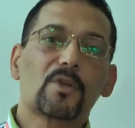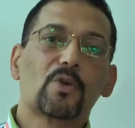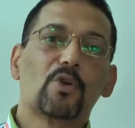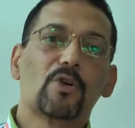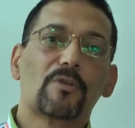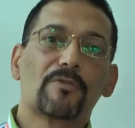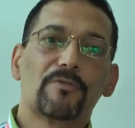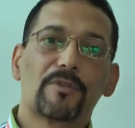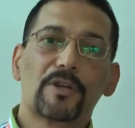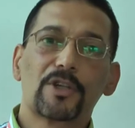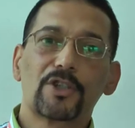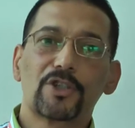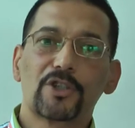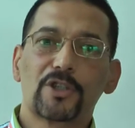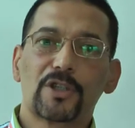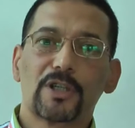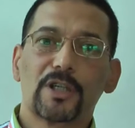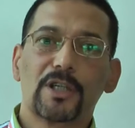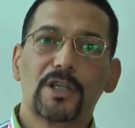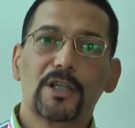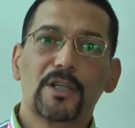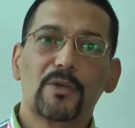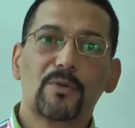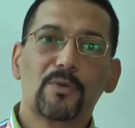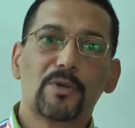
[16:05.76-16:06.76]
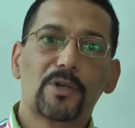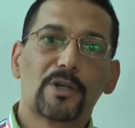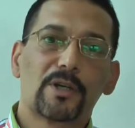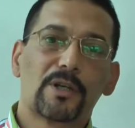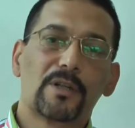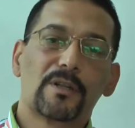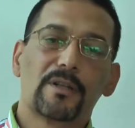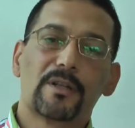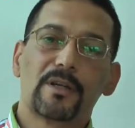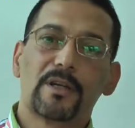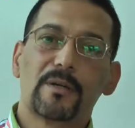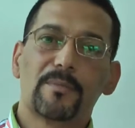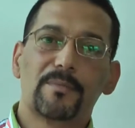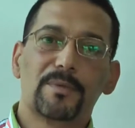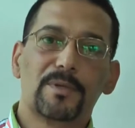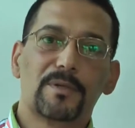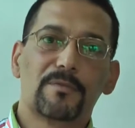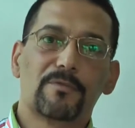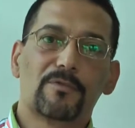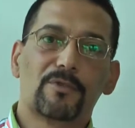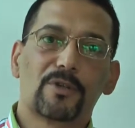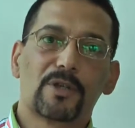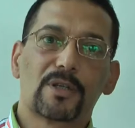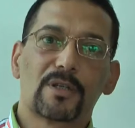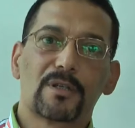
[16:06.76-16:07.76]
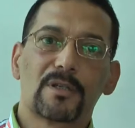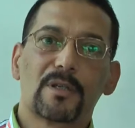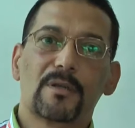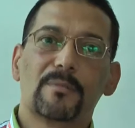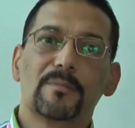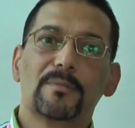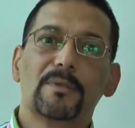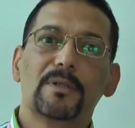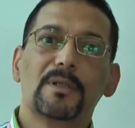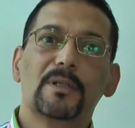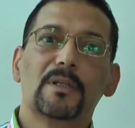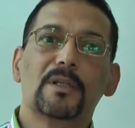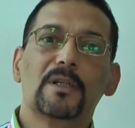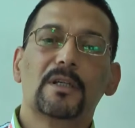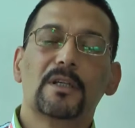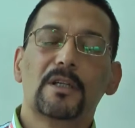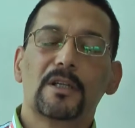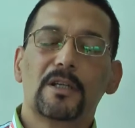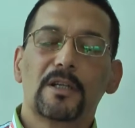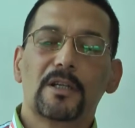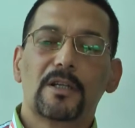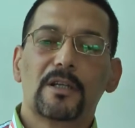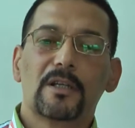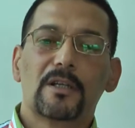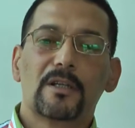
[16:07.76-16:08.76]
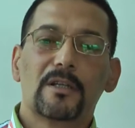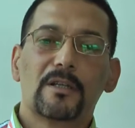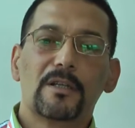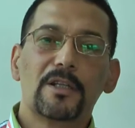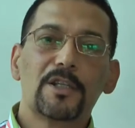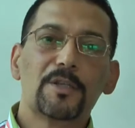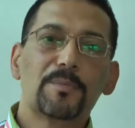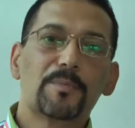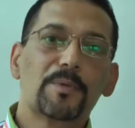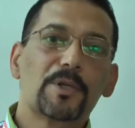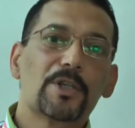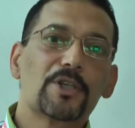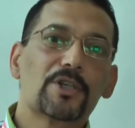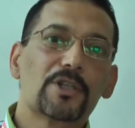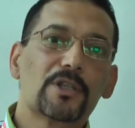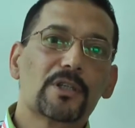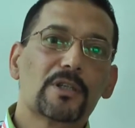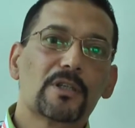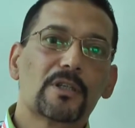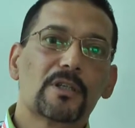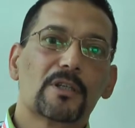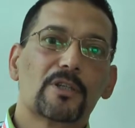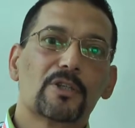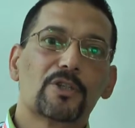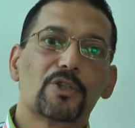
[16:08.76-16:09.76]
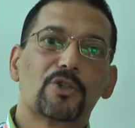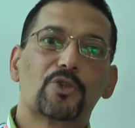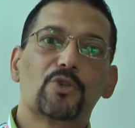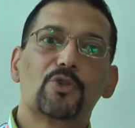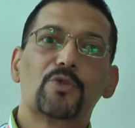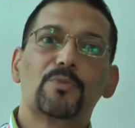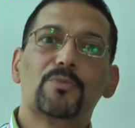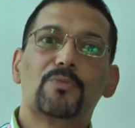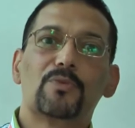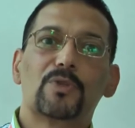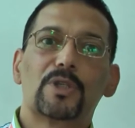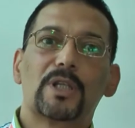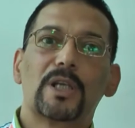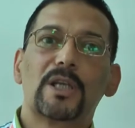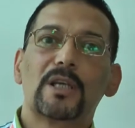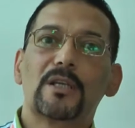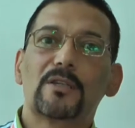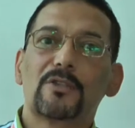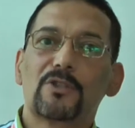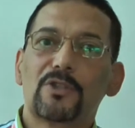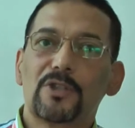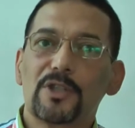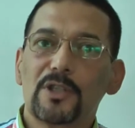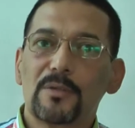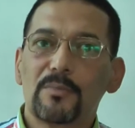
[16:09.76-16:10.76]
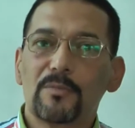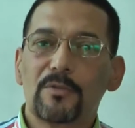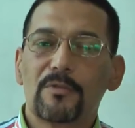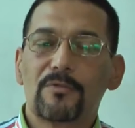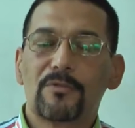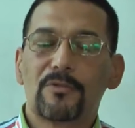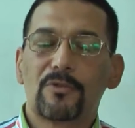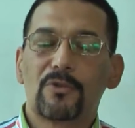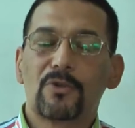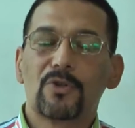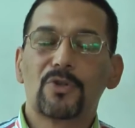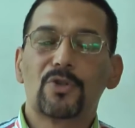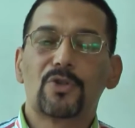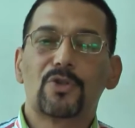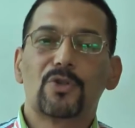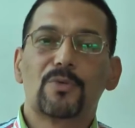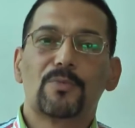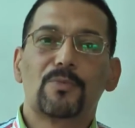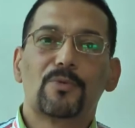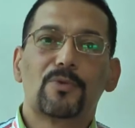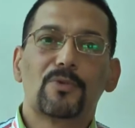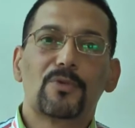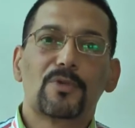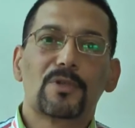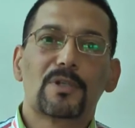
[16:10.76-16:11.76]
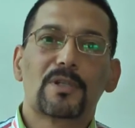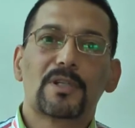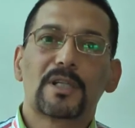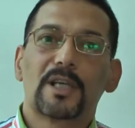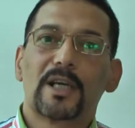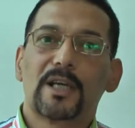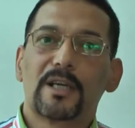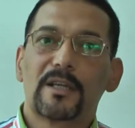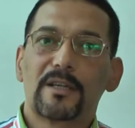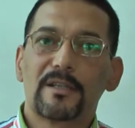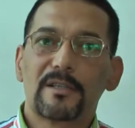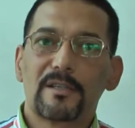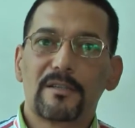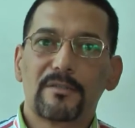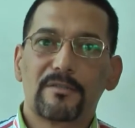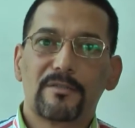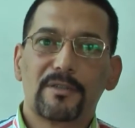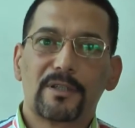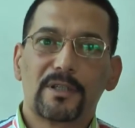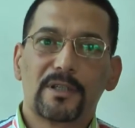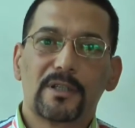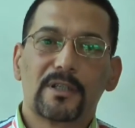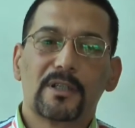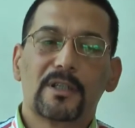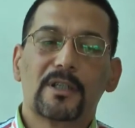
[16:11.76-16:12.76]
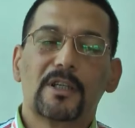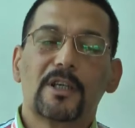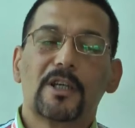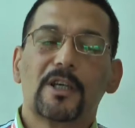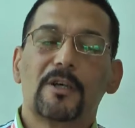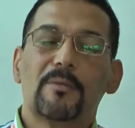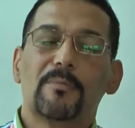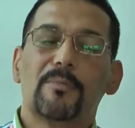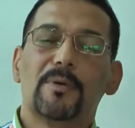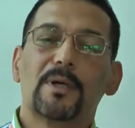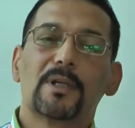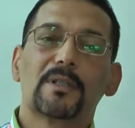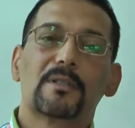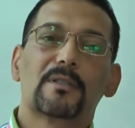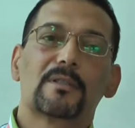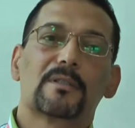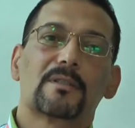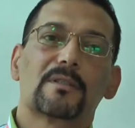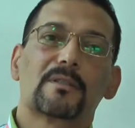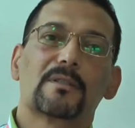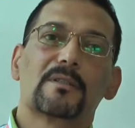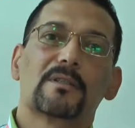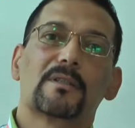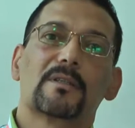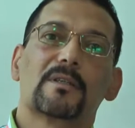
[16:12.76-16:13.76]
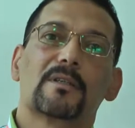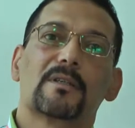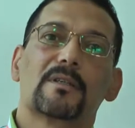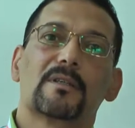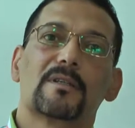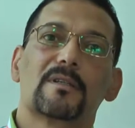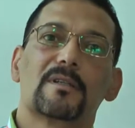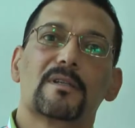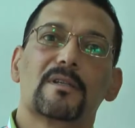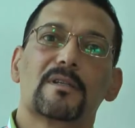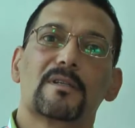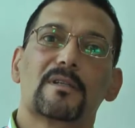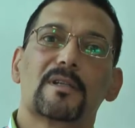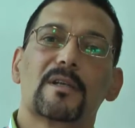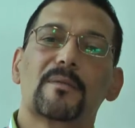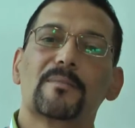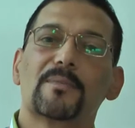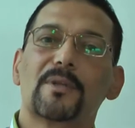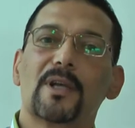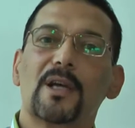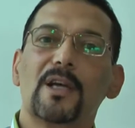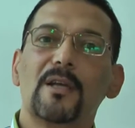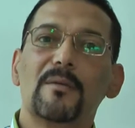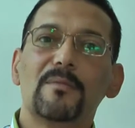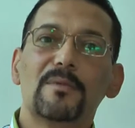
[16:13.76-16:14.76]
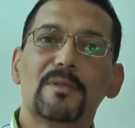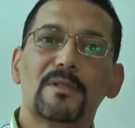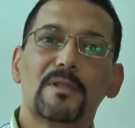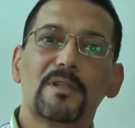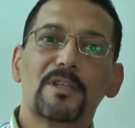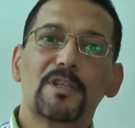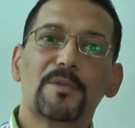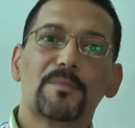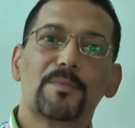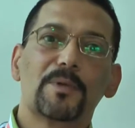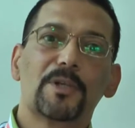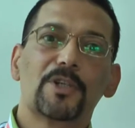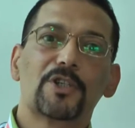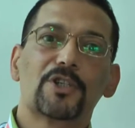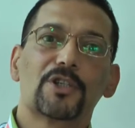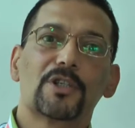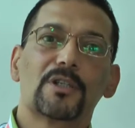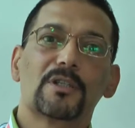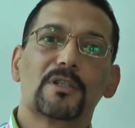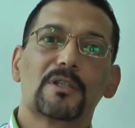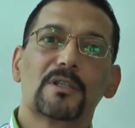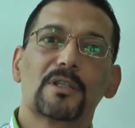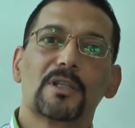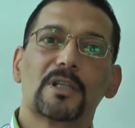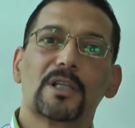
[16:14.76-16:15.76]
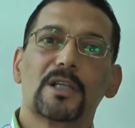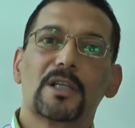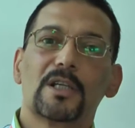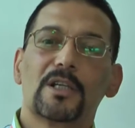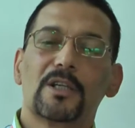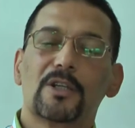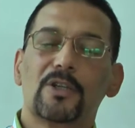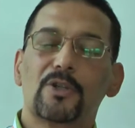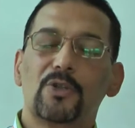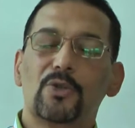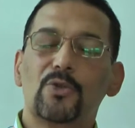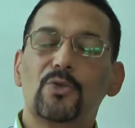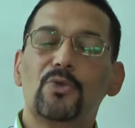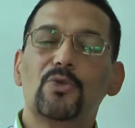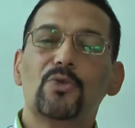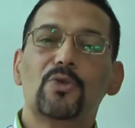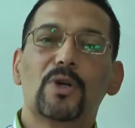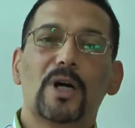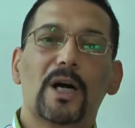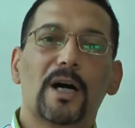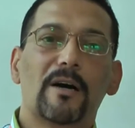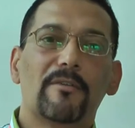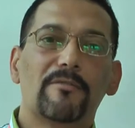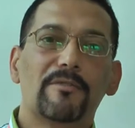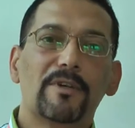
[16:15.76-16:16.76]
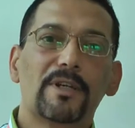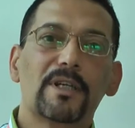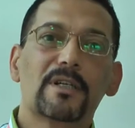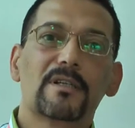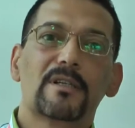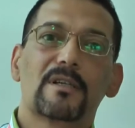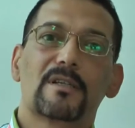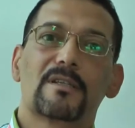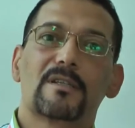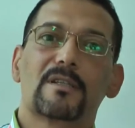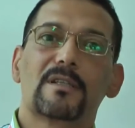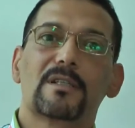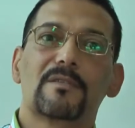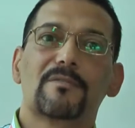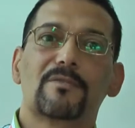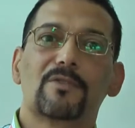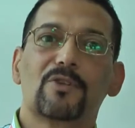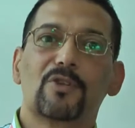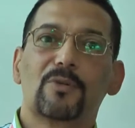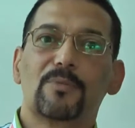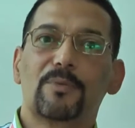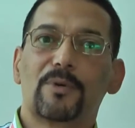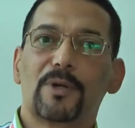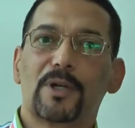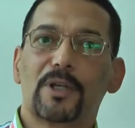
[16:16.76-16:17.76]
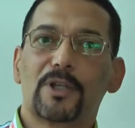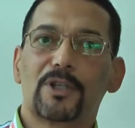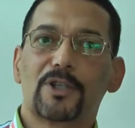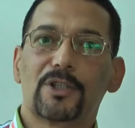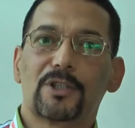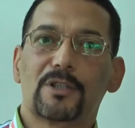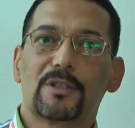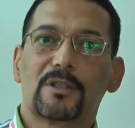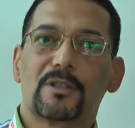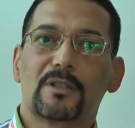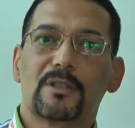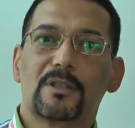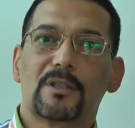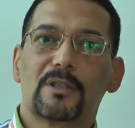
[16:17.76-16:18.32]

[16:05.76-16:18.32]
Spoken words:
or fracture anywhere in the ribs, for example, this patient should take treatment for osteoporosis aggressively. But sometimes this patient do a very successful operation,